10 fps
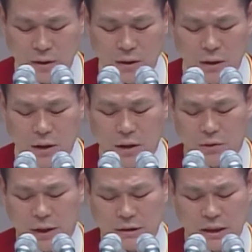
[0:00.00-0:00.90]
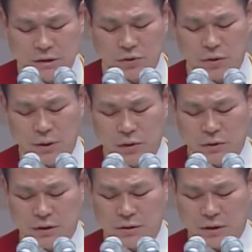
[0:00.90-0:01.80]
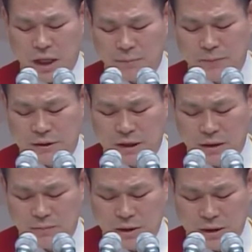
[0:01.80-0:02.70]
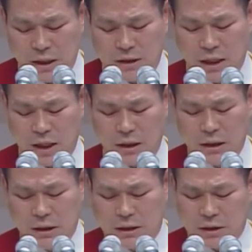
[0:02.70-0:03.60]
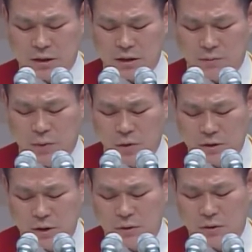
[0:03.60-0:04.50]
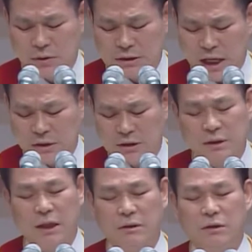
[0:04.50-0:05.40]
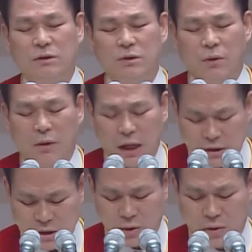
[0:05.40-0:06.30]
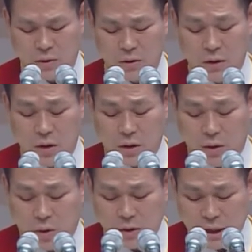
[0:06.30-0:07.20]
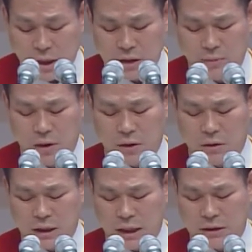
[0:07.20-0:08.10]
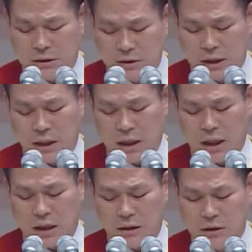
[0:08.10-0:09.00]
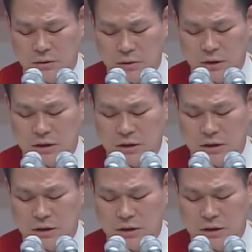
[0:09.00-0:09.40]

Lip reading: in so much detail? Also, Jesus' clothes were not made of expensive materials or decorated with jewels.